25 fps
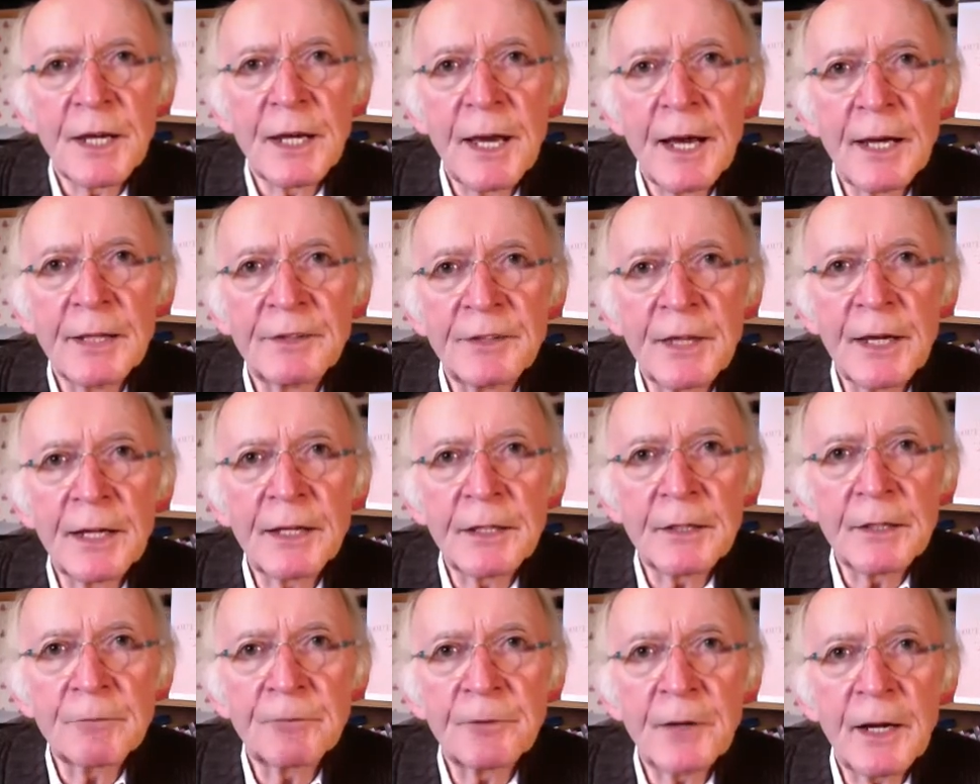
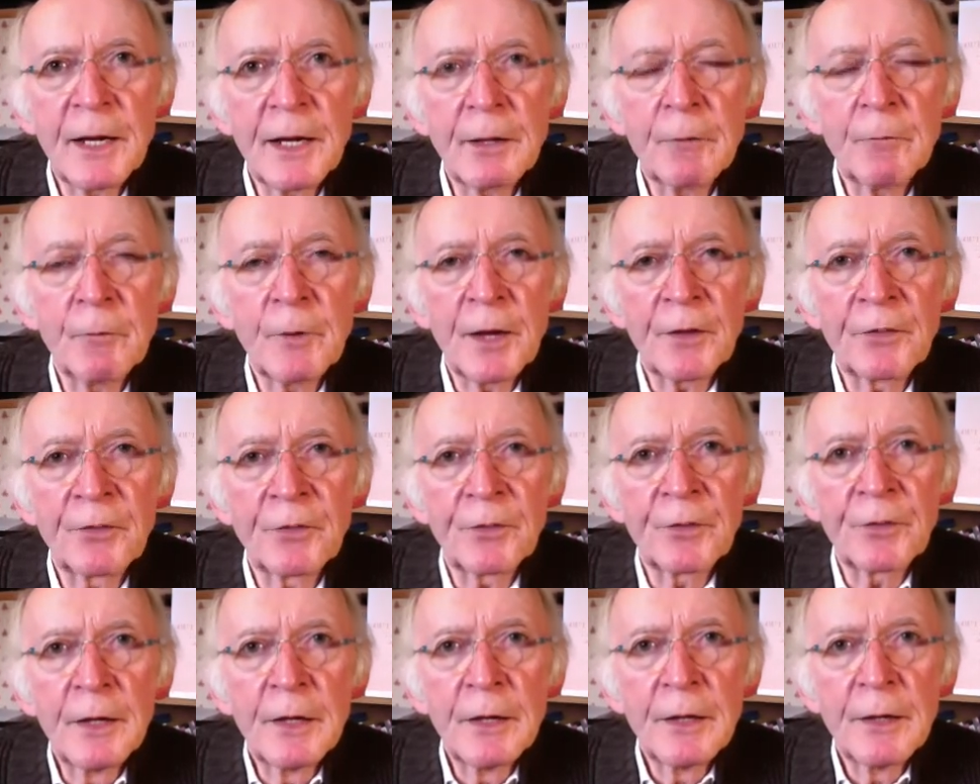identify with
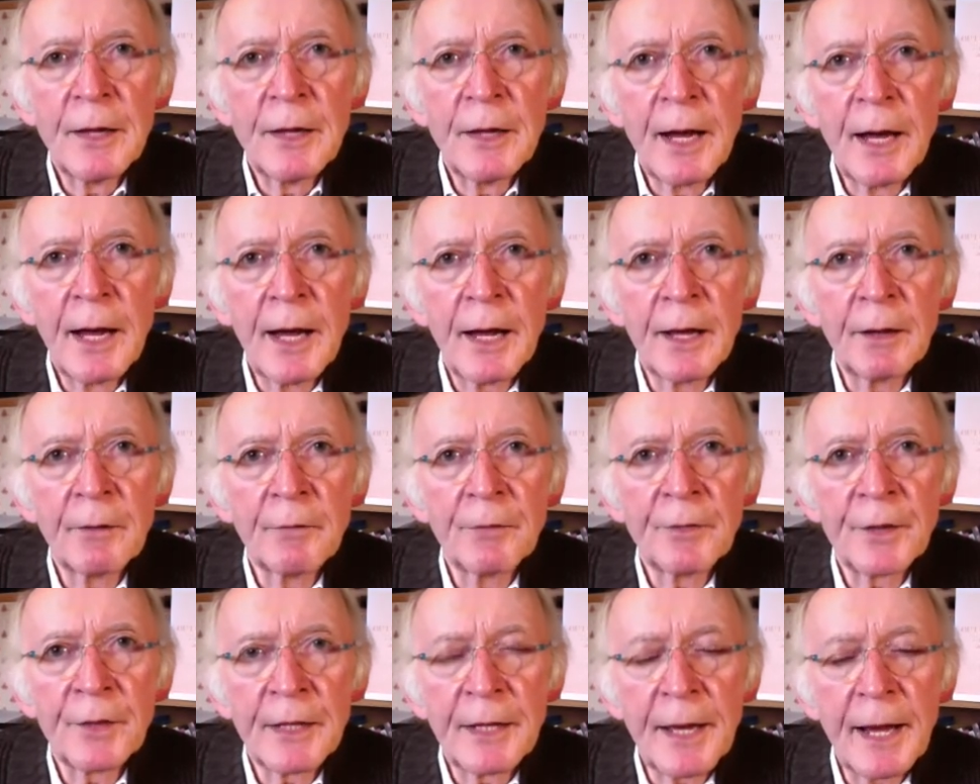
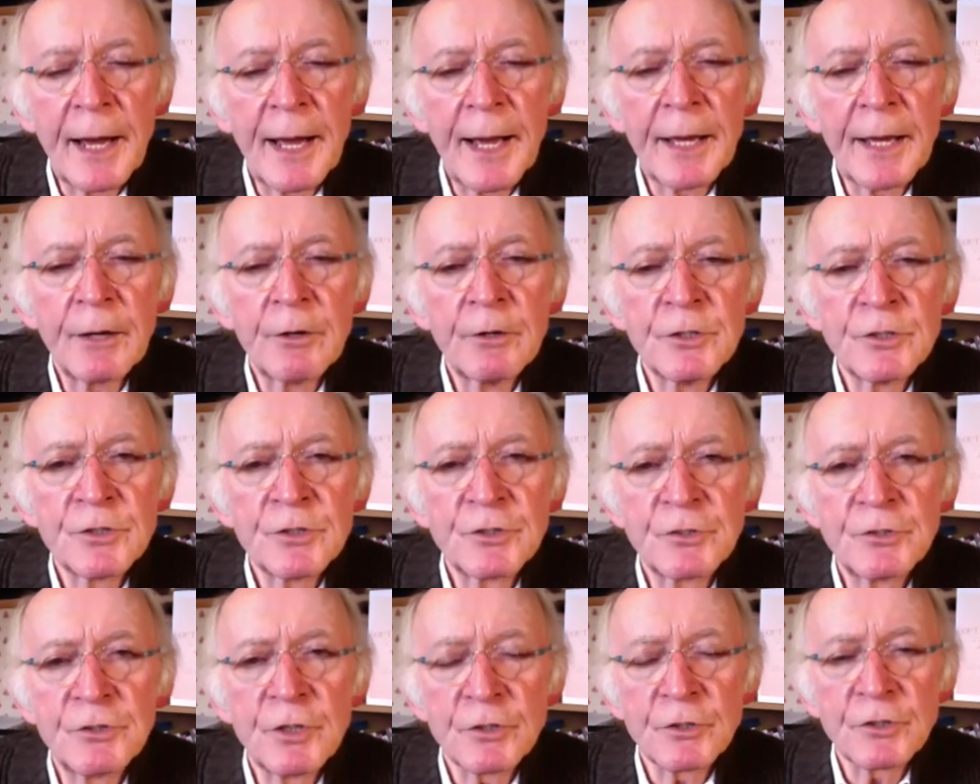the guy who
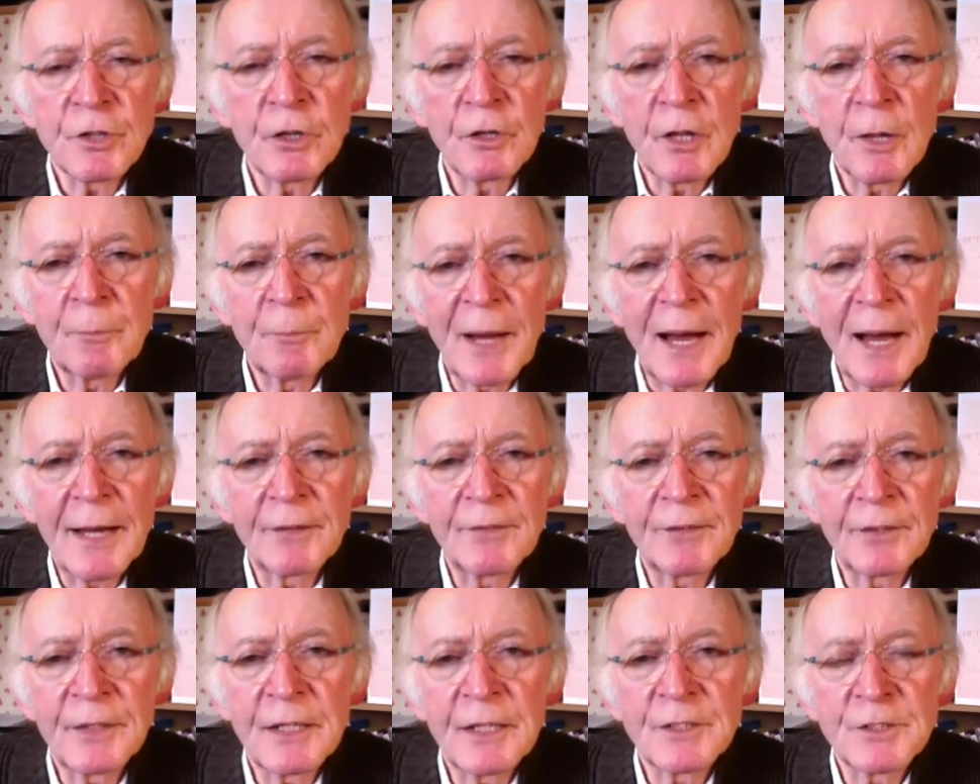does all the bad
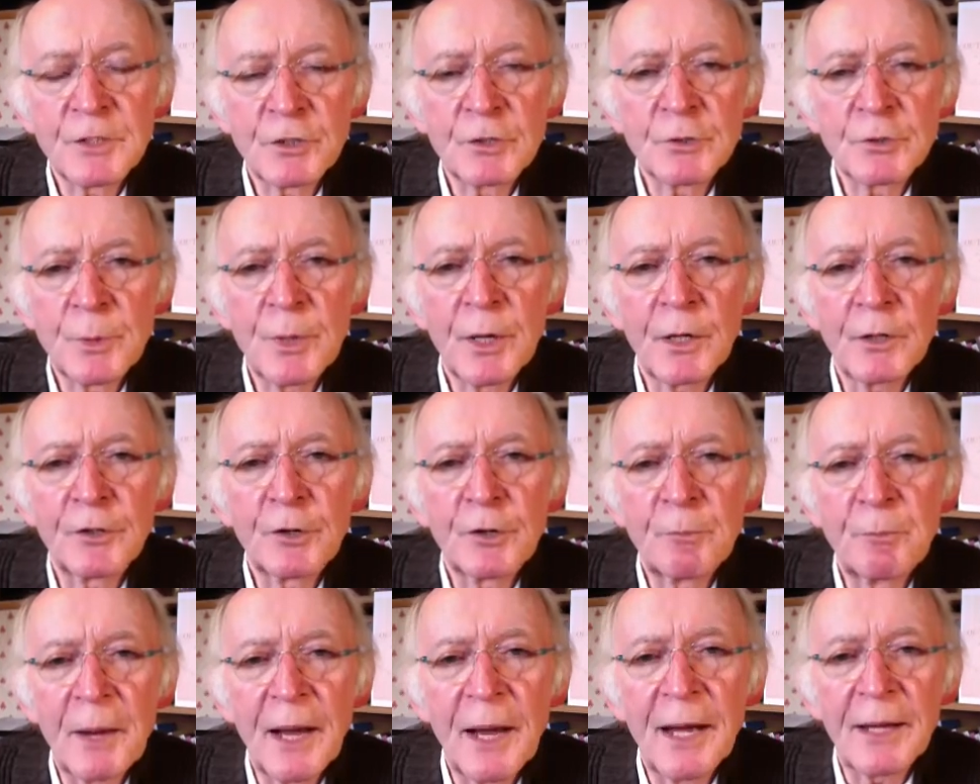things, because we all do
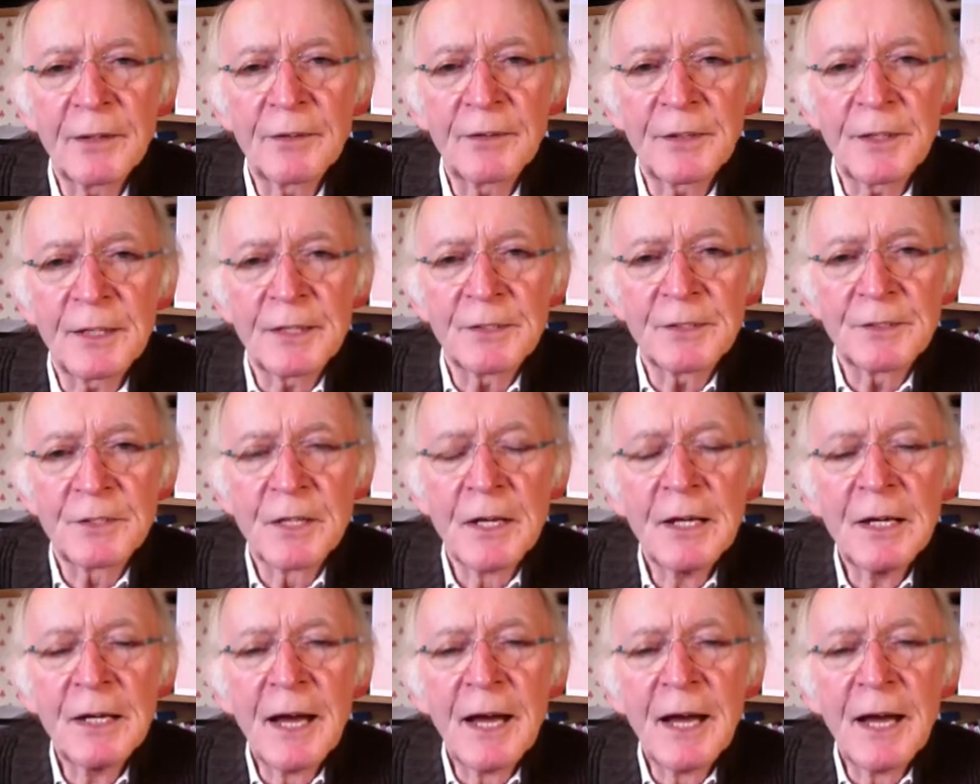bad things.